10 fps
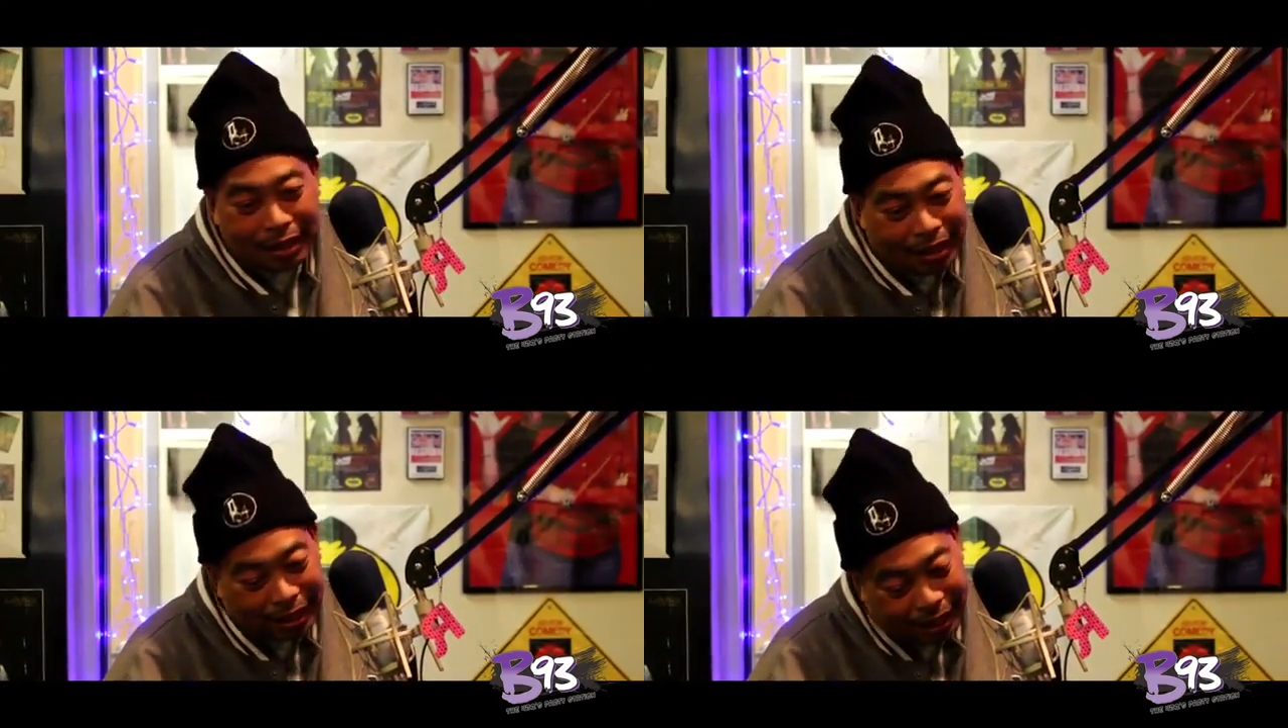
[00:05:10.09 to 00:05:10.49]

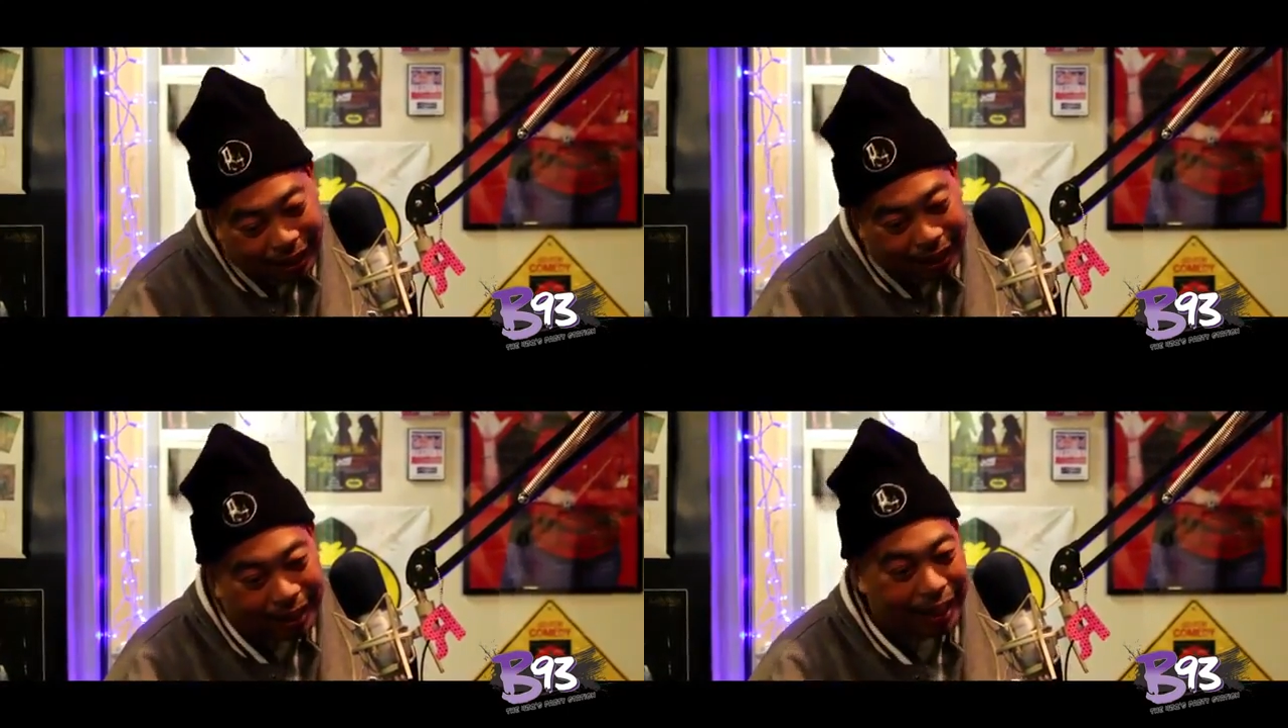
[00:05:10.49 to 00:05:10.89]
a little
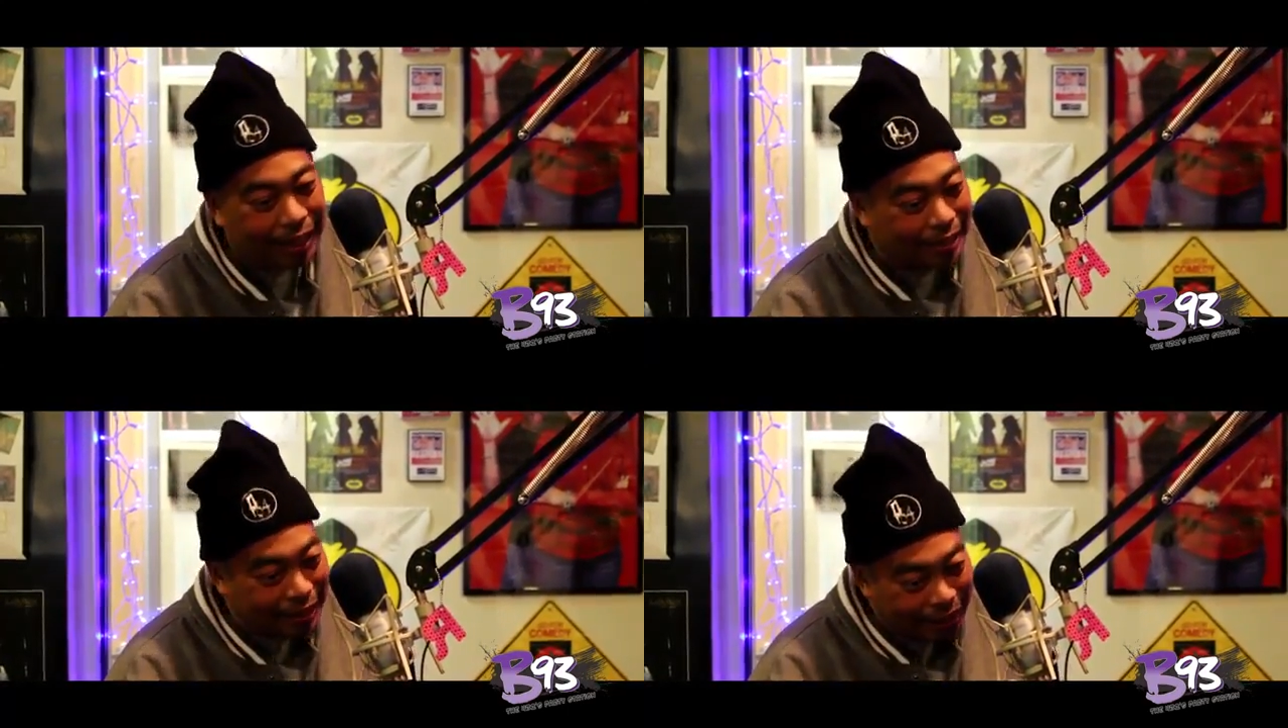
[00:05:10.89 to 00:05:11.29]

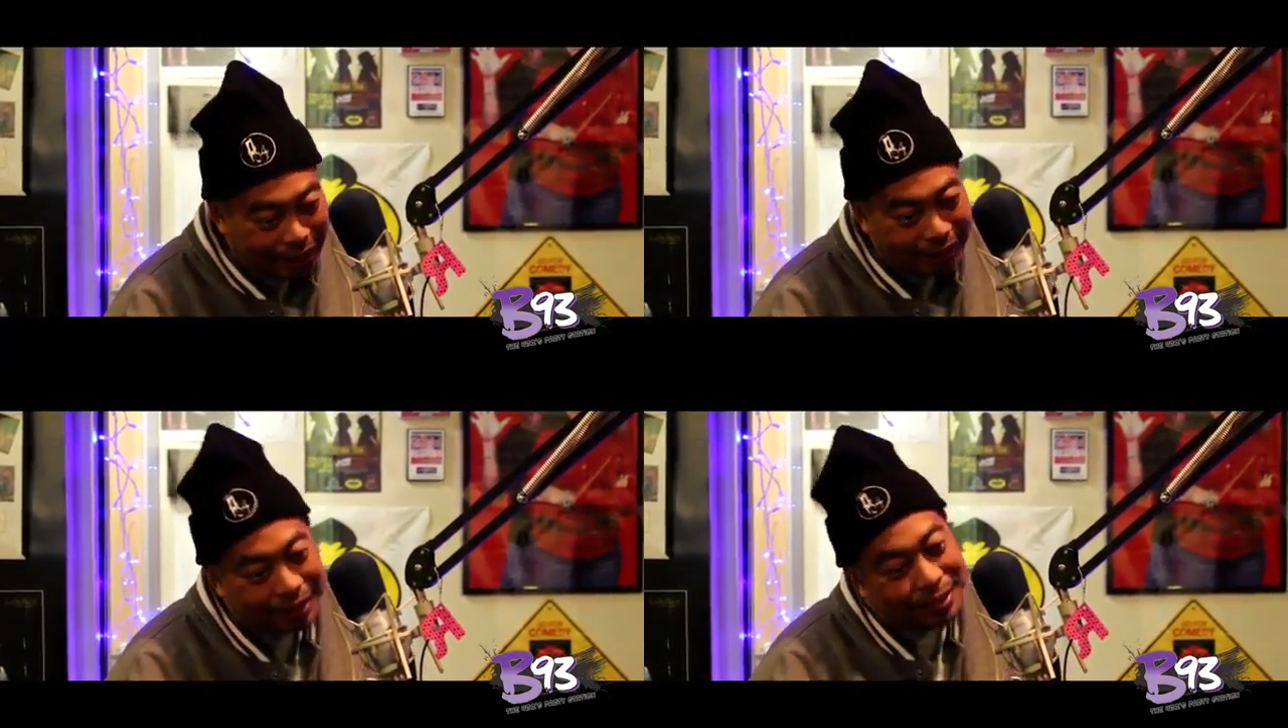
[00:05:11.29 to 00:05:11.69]
nasty,
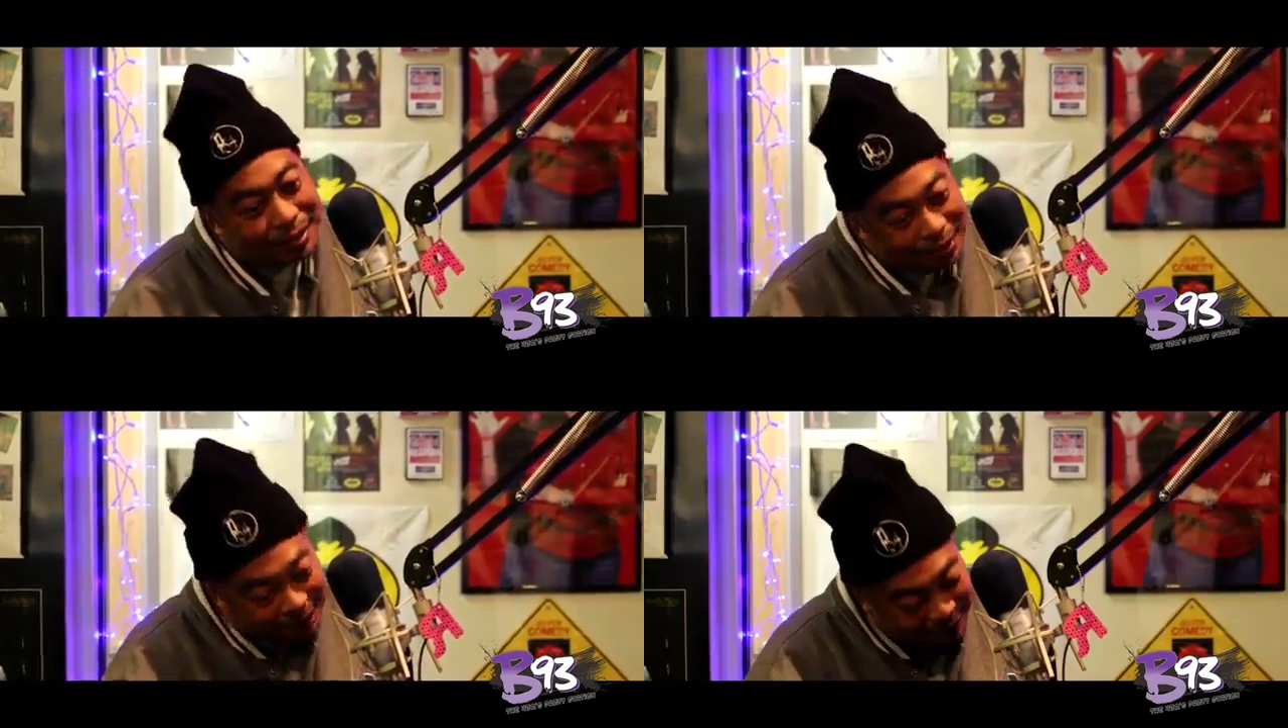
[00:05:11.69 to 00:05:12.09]

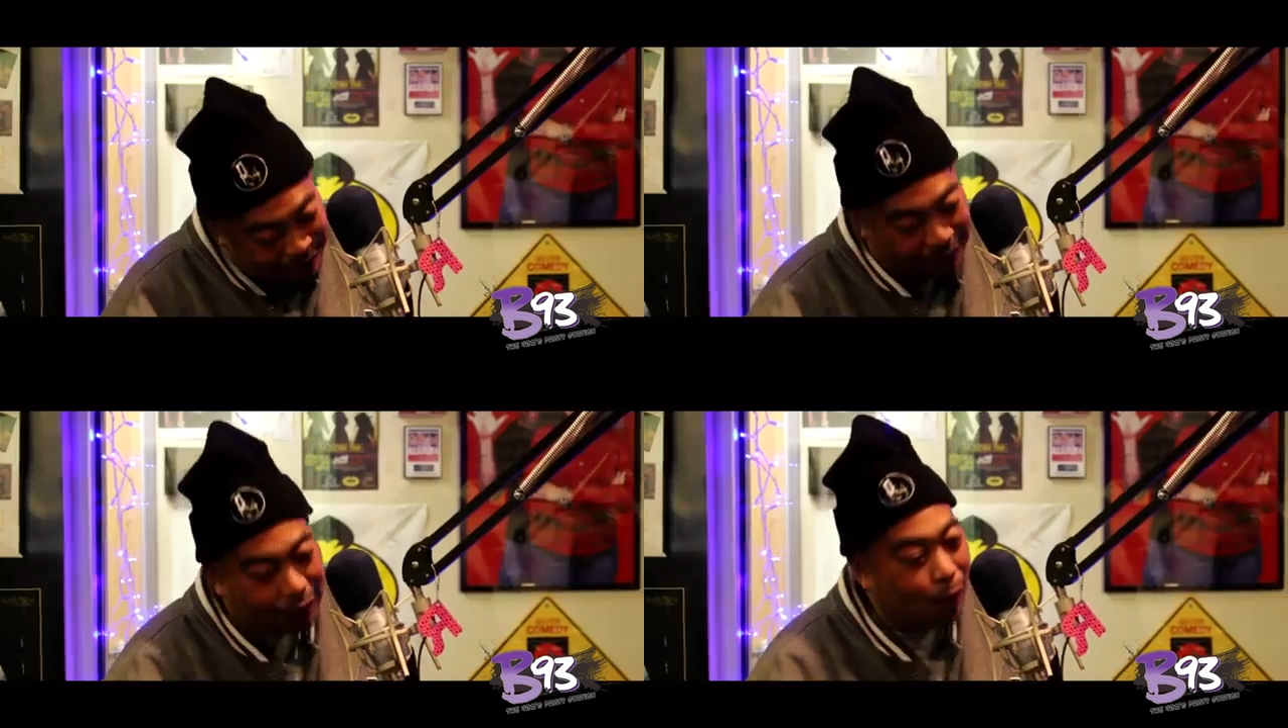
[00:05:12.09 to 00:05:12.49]
a
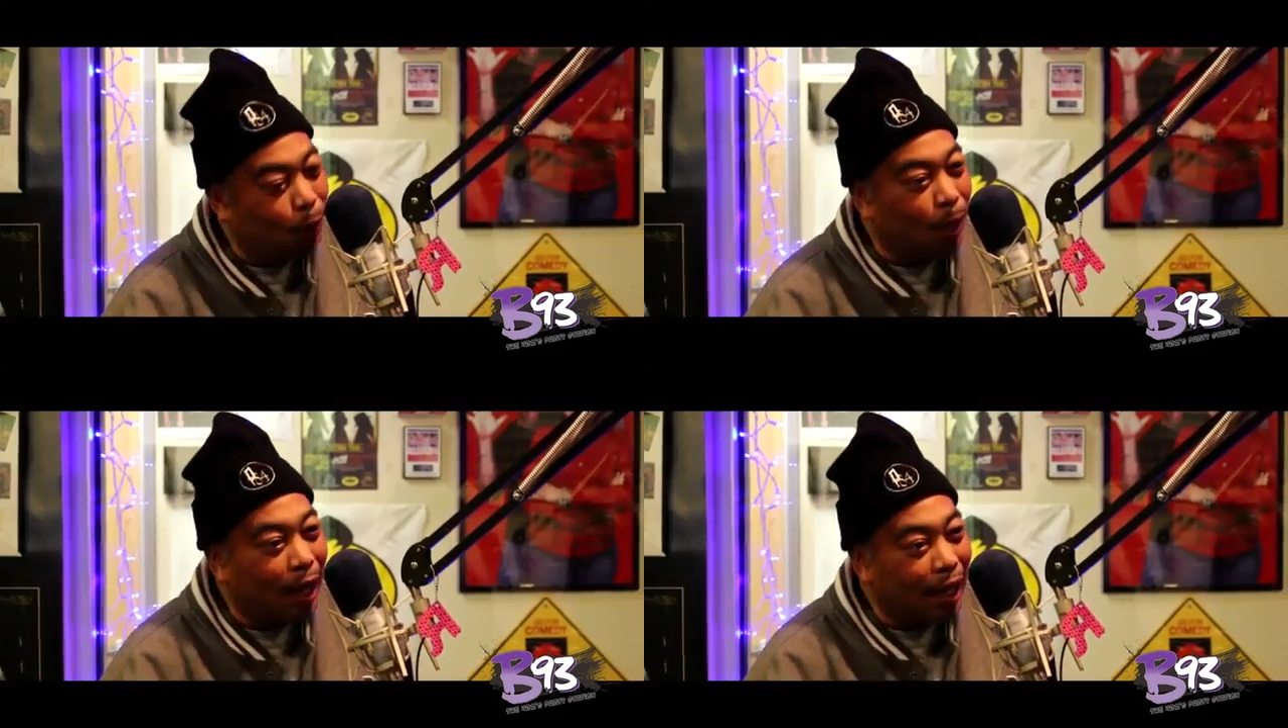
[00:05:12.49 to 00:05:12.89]
little
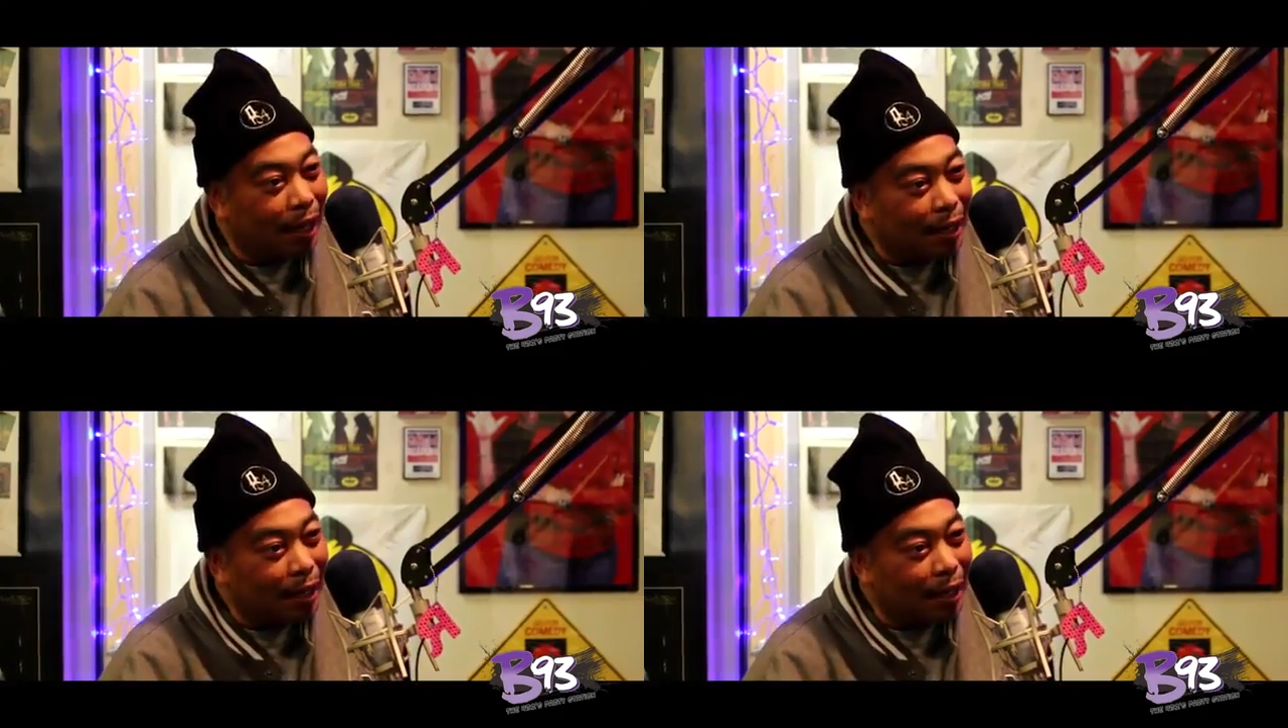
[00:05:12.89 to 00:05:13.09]
wild.